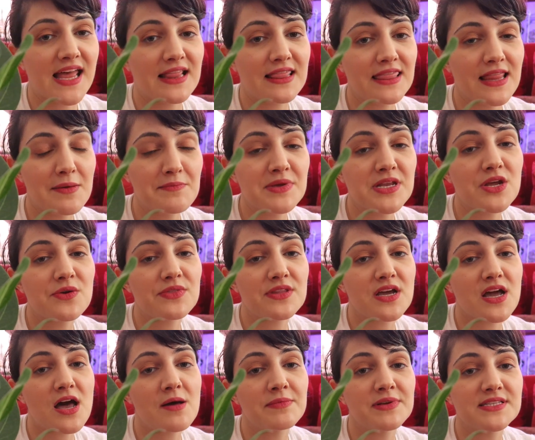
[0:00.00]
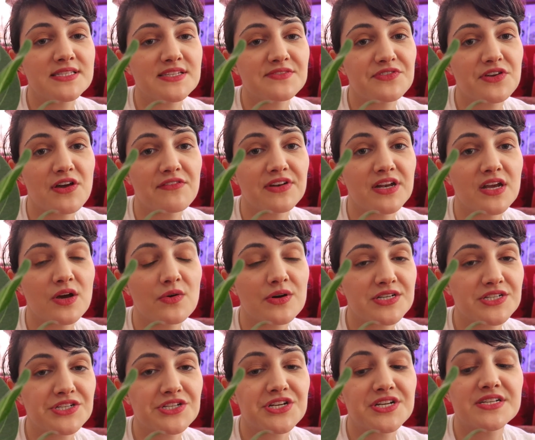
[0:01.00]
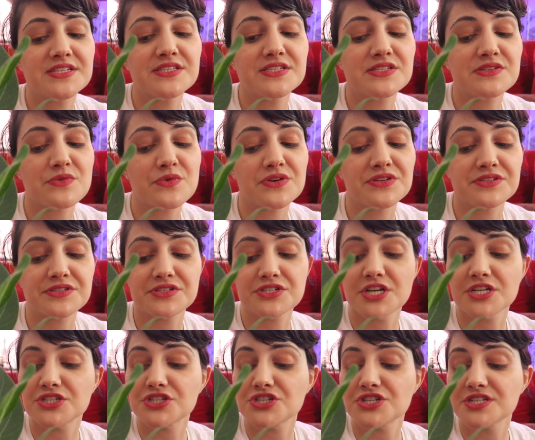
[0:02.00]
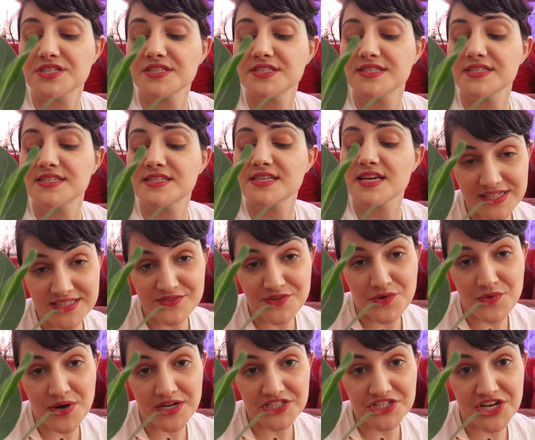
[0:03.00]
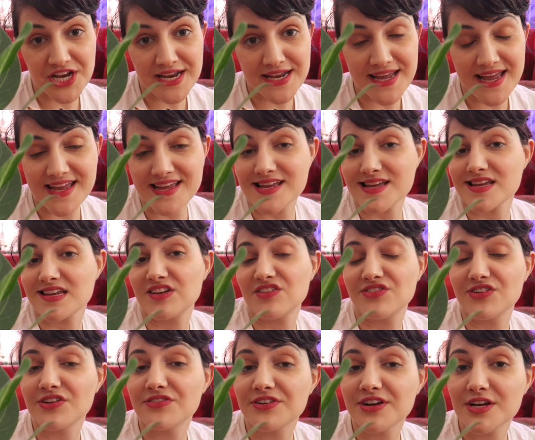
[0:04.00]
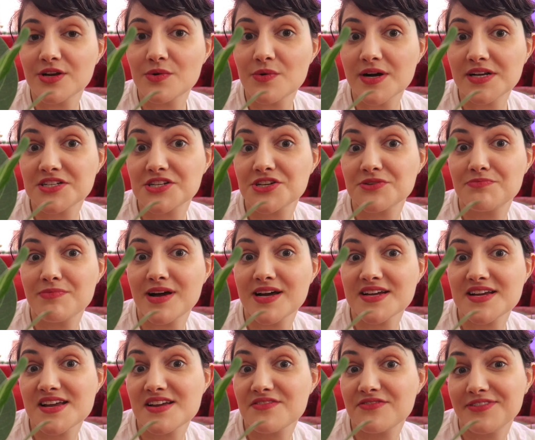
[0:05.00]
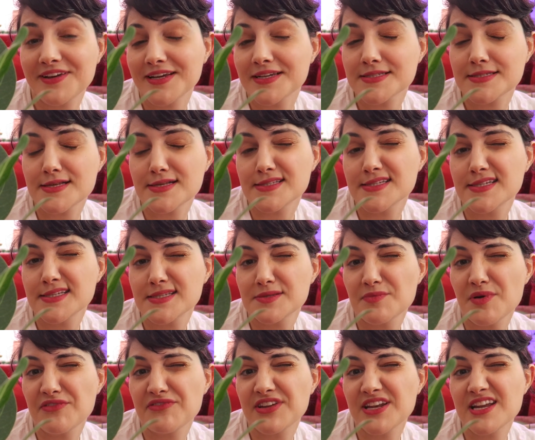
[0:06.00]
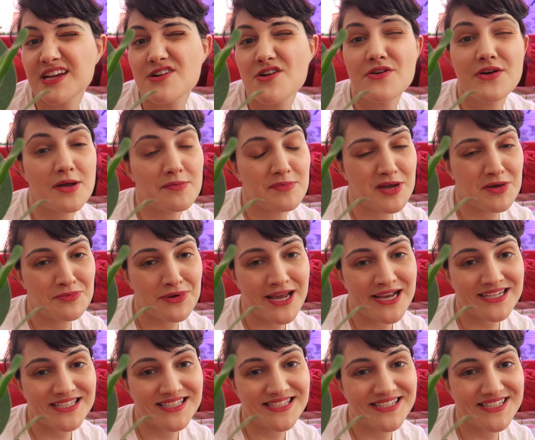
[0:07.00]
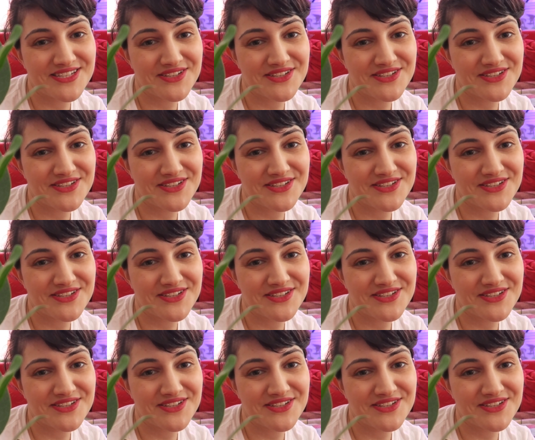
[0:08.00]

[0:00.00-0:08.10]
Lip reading: Let me know in the comments if you have any questions or suggestions. Thanks for watching, and feel free to watch my Ficus Altissima video coming up next.